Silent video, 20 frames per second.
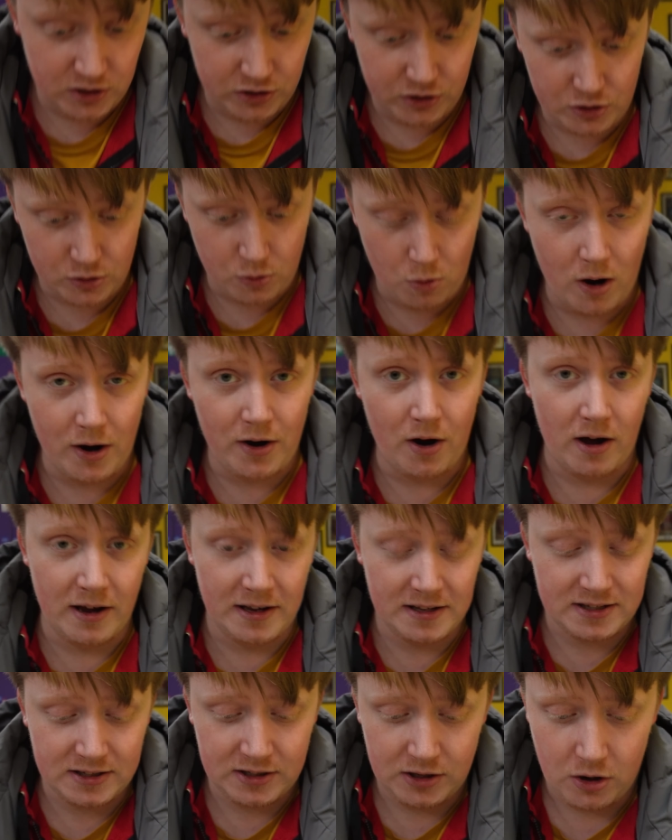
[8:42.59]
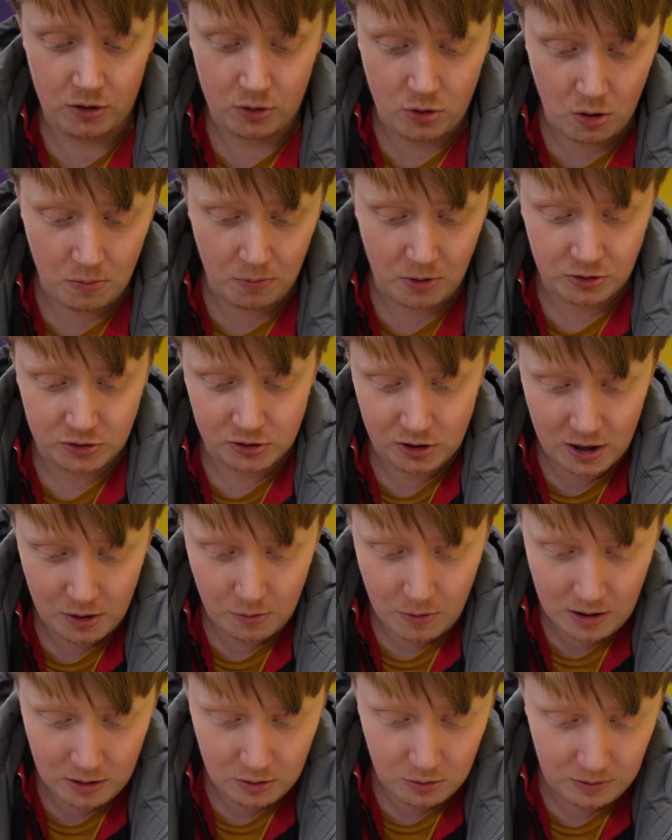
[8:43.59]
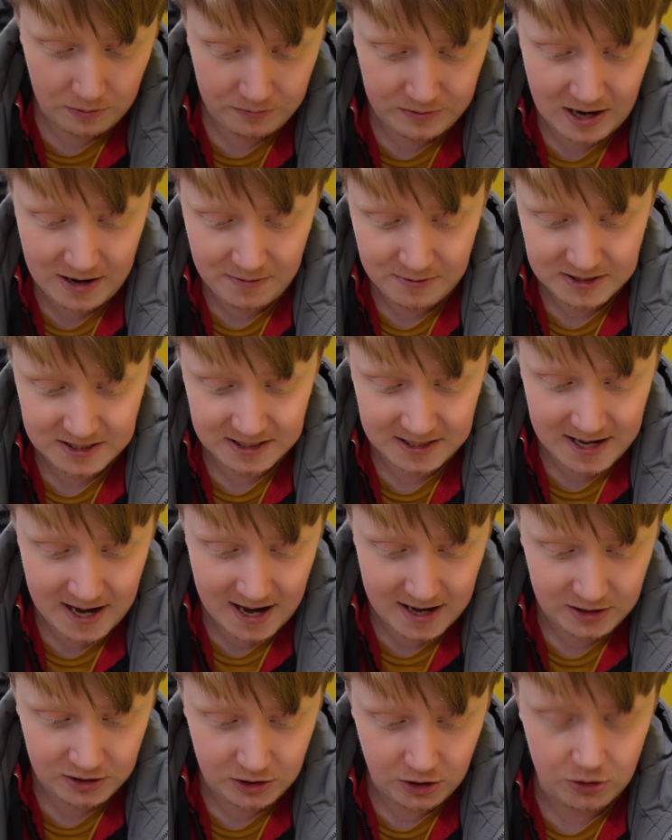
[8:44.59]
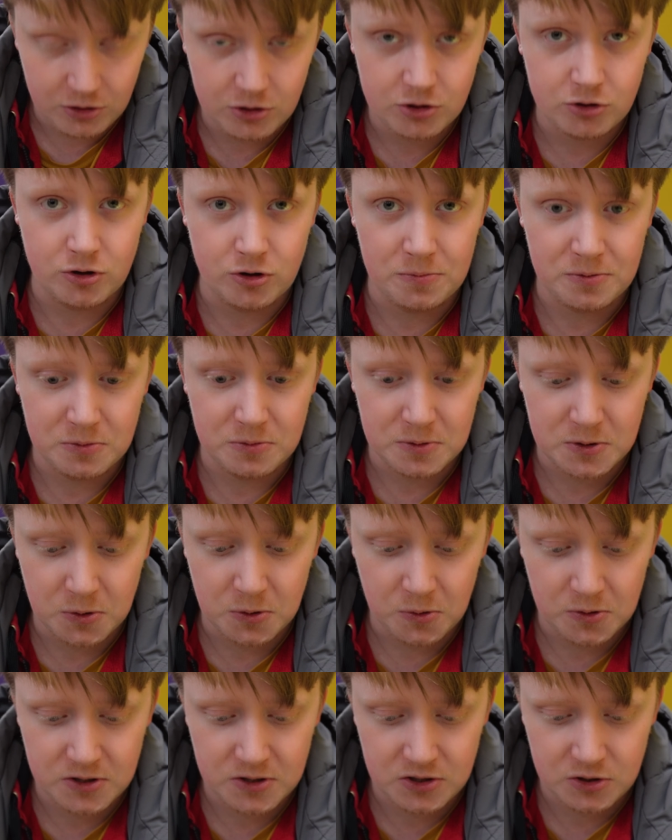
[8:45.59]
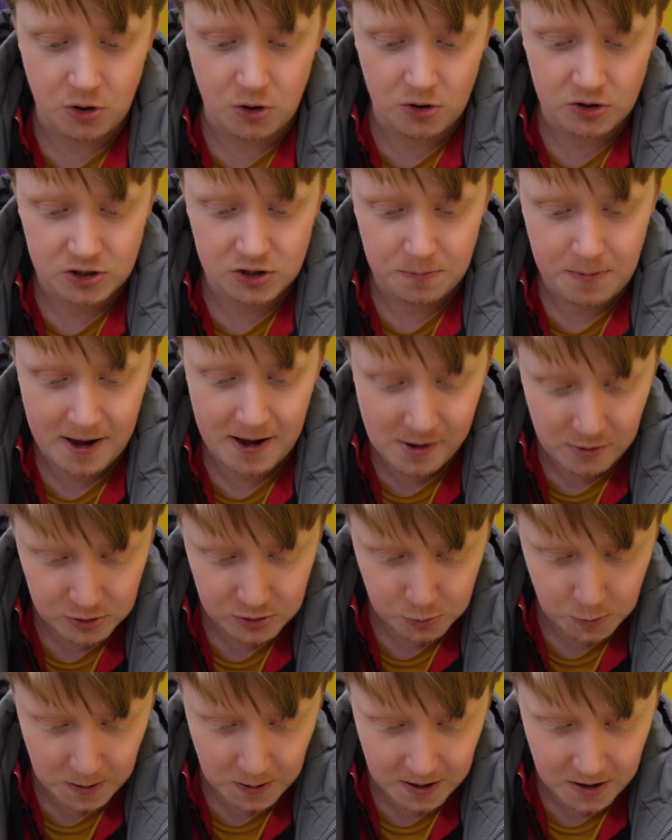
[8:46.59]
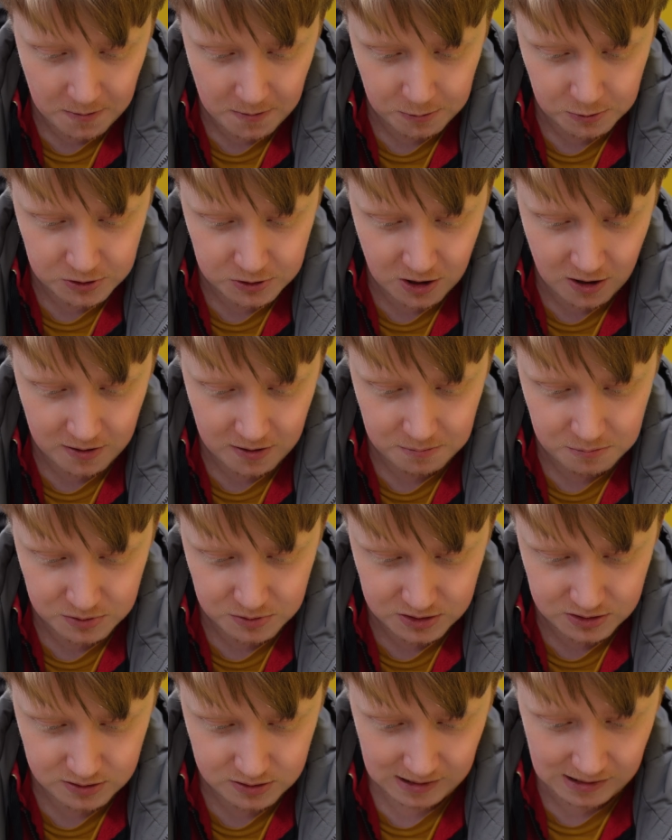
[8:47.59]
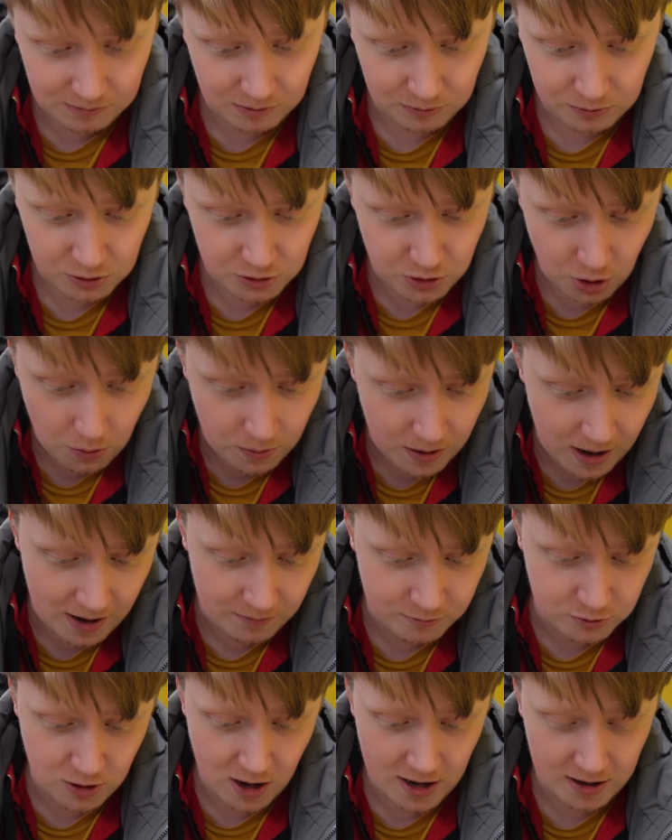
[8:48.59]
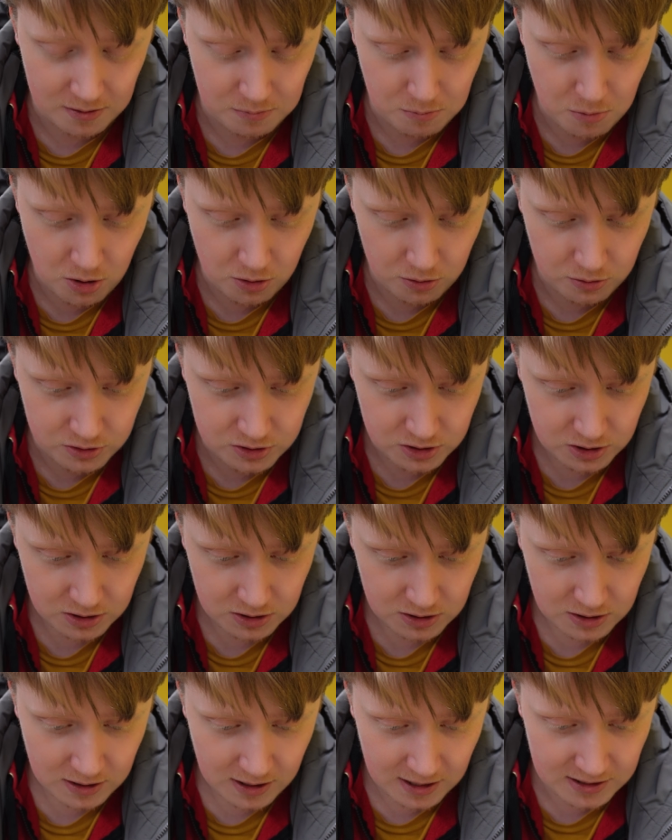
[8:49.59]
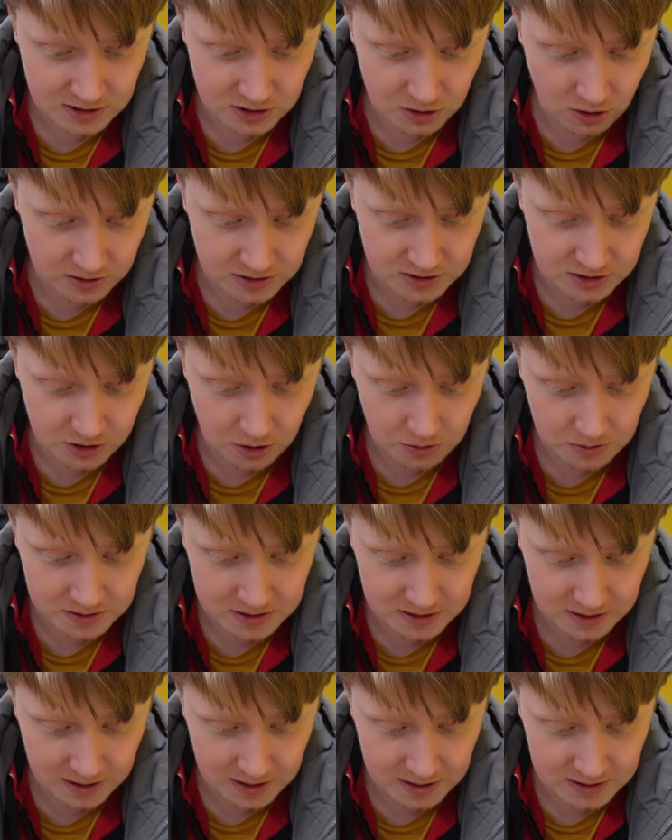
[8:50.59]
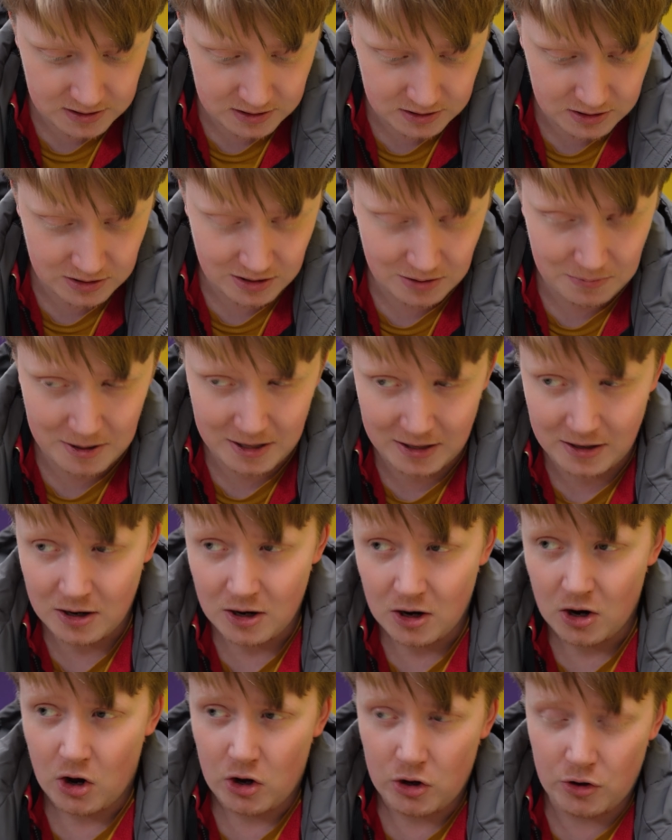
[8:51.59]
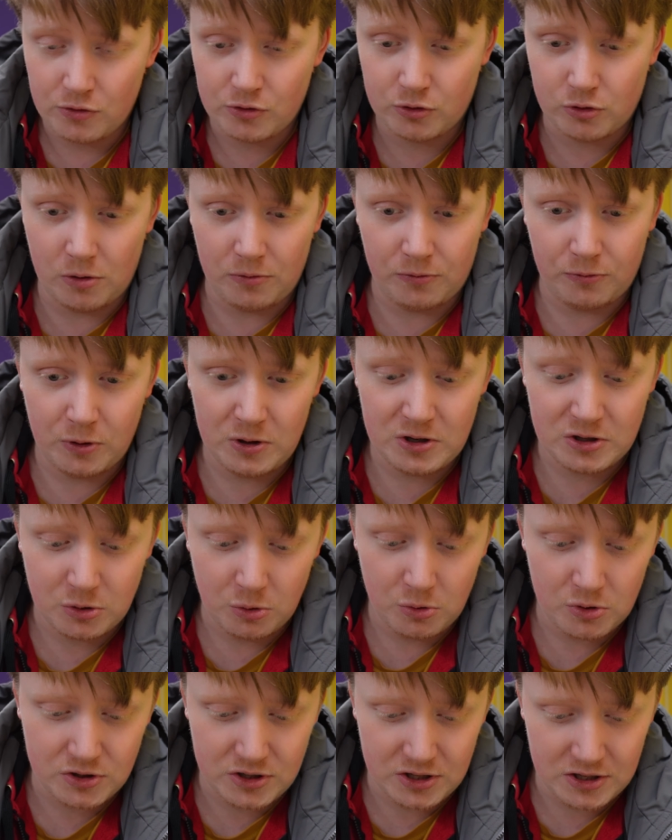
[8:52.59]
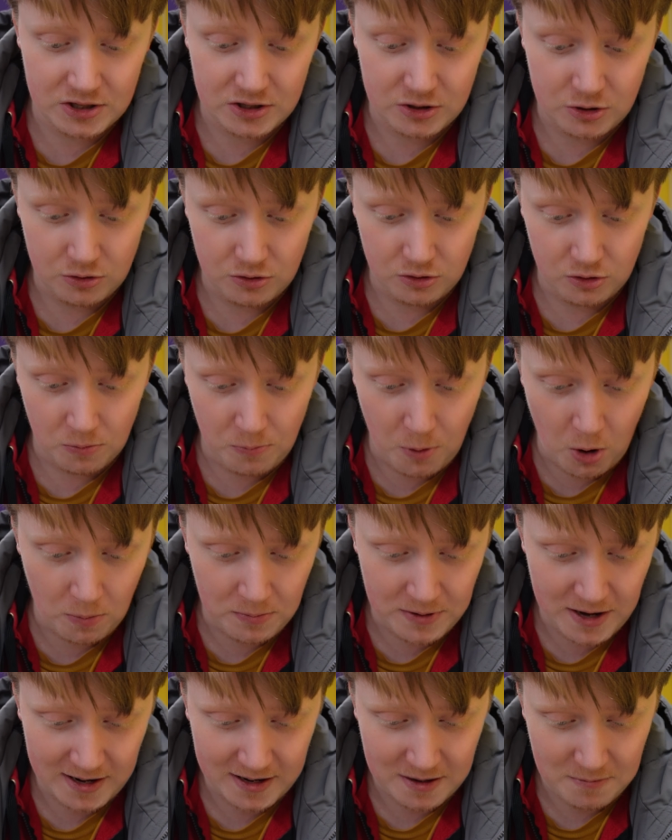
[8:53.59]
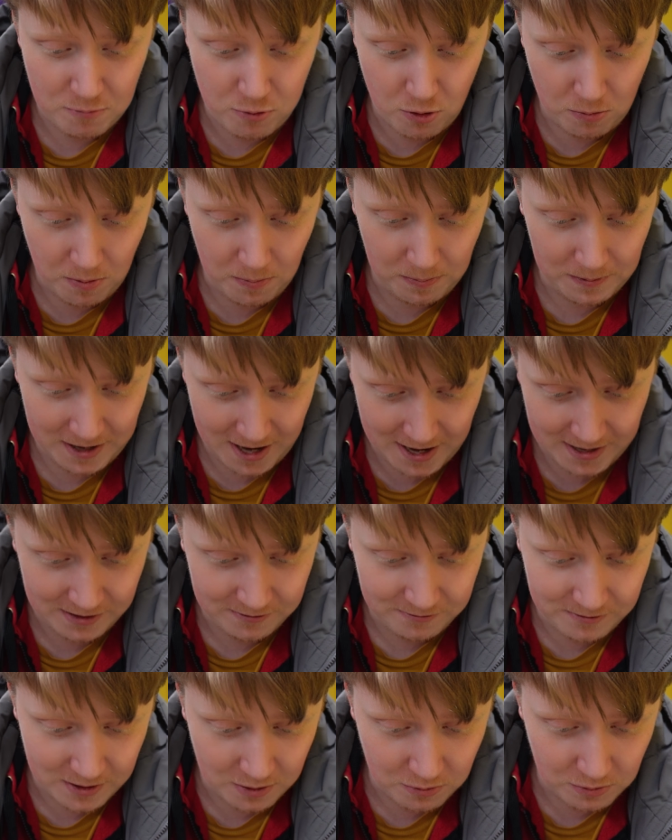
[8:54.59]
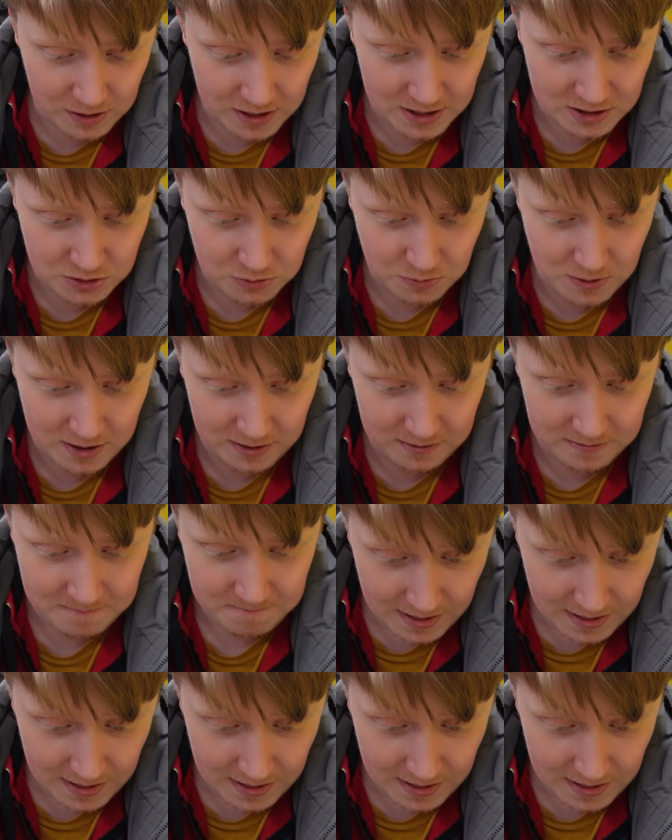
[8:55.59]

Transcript: is just quite nice. You know, combos very well with Davis and Ken. You know, you strip some sources, go into Pale, swing a couple times. Even if you don't have Dragon Mode, it's nice to go into this because, I mean, you strip 3 sources, you're bottom decking probably anything when they swing.